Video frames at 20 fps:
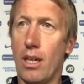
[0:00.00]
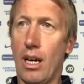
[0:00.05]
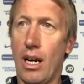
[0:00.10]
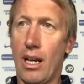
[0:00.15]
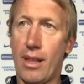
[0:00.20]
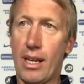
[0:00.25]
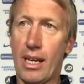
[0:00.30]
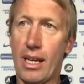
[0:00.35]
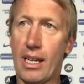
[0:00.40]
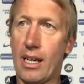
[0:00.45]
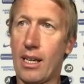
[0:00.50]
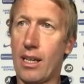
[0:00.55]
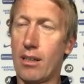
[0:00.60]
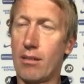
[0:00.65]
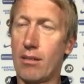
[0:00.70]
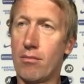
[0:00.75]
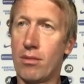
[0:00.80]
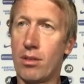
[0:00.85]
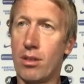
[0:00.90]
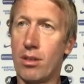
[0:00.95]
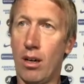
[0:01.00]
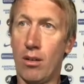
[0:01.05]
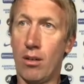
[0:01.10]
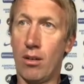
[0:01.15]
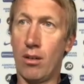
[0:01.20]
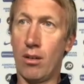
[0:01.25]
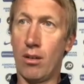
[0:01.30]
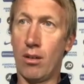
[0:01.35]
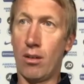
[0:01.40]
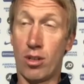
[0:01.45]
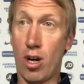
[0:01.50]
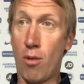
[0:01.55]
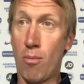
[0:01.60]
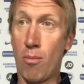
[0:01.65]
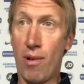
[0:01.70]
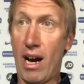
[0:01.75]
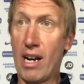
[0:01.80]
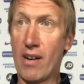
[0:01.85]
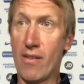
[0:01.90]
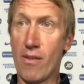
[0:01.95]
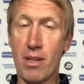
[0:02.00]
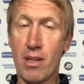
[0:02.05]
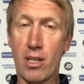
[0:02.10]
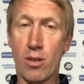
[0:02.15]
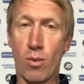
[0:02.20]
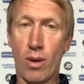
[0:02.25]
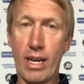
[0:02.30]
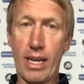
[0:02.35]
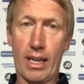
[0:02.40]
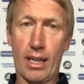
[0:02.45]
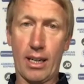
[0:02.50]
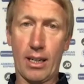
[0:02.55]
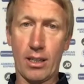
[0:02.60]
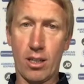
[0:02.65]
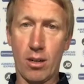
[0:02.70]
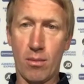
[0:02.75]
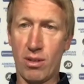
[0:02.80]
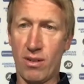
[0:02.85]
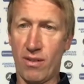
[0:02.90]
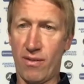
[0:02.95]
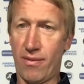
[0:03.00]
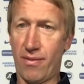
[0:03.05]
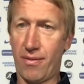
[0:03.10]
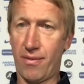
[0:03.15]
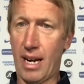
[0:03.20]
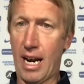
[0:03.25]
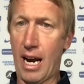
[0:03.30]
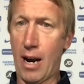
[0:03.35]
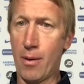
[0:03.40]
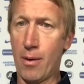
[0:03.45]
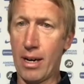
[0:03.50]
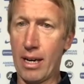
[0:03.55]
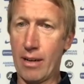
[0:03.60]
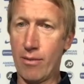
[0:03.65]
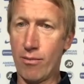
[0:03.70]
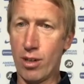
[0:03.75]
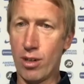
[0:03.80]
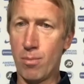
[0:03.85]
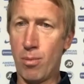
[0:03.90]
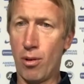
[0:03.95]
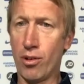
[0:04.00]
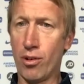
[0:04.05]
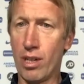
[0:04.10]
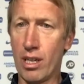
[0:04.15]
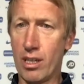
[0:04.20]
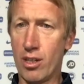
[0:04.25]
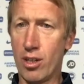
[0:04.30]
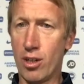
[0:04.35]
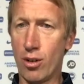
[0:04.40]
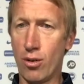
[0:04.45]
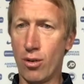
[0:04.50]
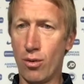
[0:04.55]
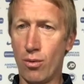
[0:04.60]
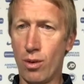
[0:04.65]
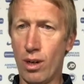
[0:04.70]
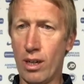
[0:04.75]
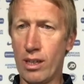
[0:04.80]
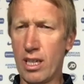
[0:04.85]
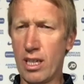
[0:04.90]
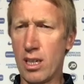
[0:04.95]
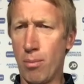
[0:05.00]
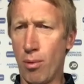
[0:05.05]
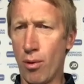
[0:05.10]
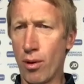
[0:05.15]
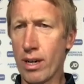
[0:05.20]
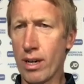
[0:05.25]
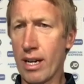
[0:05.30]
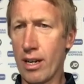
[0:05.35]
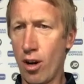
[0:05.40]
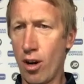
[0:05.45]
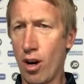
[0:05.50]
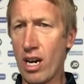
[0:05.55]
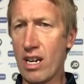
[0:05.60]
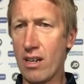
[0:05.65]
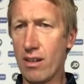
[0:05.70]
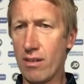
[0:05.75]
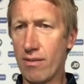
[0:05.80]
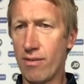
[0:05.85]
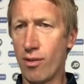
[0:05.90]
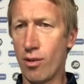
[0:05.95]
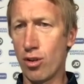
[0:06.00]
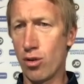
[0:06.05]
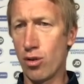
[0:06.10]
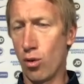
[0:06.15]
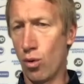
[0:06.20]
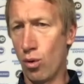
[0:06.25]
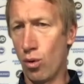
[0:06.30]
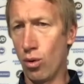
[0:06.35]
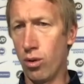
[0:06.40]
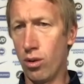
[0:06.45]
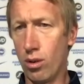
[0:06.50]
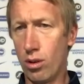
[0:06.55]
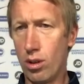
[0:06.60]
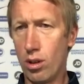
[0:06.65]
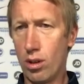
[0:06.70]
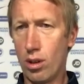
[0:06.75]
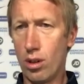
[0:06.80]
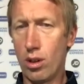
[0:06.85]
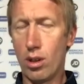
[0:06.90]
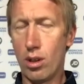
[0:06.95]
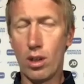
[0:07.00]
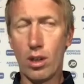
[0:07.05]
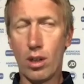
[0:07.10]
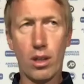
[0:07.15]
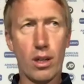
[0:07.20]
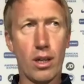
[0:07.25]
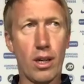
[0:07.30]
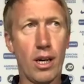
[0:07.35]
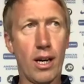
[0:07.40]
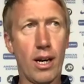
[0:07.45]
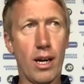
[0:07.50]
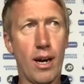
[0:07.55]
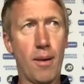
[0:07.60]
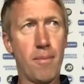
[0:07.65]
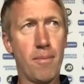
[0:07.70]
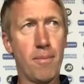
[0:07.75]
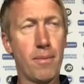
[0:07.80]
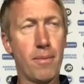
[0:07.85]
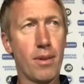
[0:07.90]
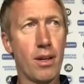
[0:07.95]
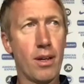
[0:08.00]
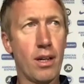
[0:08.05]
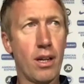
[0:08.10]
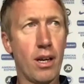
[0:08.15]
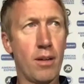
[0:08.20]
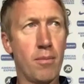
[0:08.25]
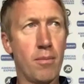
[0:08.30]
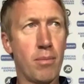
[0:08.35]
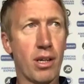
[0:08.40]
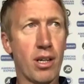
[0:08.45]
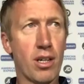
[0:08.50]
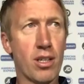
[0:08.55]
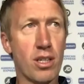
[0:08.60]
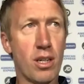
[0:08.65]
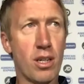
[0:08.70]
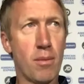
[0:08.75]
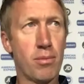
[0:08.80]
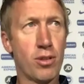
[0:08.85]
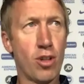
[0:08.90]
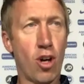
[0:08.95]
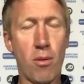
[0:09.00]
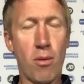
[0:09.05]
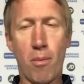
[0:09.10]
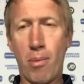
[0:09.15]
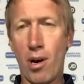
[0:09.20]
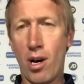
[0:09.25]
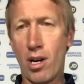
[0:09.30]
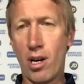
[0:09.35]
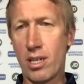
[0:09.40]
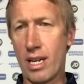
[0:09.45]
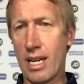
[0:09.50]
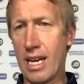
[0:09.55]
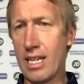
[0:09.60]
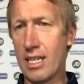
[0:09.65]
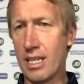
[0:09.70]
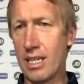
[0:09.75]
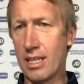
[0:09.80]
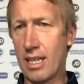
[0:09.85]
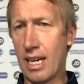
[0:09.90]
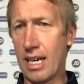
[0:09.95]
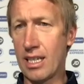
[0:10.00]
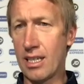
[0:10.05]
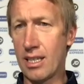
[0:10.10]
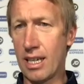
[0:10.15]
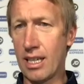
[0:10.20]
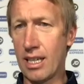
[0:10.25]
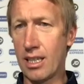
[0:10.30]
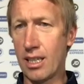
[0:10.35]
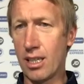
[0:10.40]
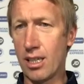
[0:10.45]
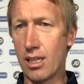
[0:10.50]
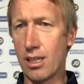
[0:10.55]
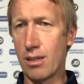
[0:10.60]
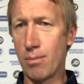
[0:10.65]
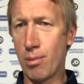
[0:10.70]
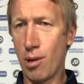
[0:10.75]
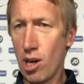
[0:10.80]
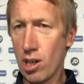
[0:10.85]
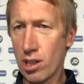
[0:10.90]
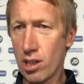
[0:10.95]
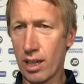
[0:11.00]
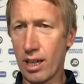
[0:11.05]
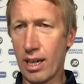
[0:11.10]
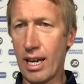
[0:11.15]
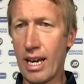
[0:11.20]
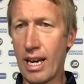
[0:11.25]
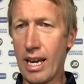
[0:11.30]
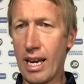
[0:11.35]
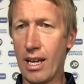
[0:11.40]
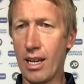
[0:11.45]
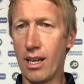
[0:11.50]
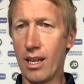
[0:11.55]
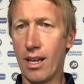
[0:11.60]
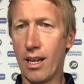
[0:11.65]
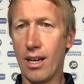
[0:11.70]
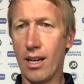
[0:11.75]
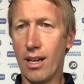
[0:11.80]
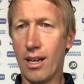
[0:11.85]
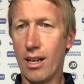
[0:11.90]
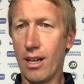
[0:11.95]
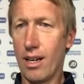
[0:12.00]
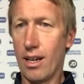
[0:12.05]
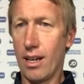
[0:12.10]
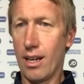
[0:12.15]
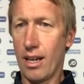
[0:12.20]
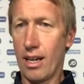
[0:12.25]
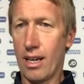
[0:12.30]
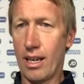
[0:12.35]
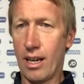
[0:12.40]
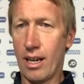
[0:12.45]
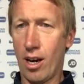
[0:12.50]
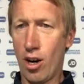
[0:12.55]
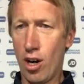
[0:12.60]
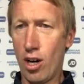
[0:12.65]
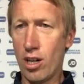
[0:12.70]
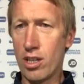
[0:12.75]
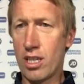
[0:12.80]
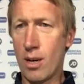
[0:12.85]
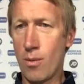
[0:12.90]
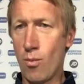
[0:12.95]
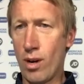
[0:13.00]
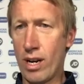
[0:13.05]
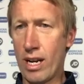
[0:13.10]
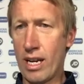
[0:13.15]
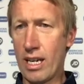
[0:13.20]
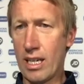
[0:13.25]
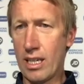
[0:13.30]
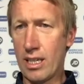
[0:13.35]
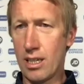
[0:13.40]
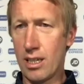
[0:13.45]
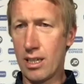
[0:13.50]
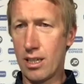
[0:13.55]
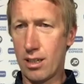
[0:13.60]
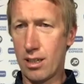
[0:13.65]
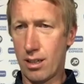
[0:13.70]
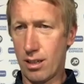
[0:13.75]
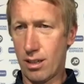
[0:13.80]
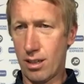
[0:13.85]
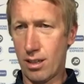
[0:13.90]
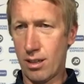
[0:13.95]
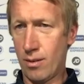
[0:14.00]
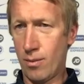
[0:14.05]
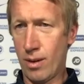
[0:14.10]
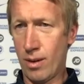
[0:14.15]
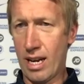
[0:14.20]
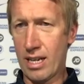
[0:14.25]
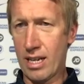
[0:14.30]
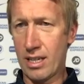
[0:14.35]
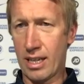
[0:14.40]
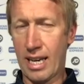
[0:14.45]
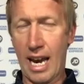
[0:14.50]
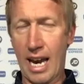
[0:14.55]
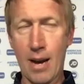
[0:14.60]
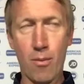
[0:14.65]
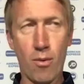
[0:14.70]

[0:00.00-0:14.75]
think I'm just so proud of him this week in terms of how he responded to a disappointing night for us all. And because of the type of person he is, he takes things personally. It hurts him when he has a game